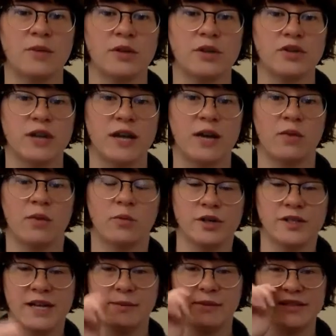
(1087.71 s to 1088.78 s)
You want to try it one more
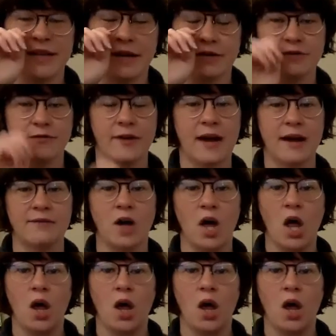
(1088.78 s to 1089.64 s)
time? Let's count to 5.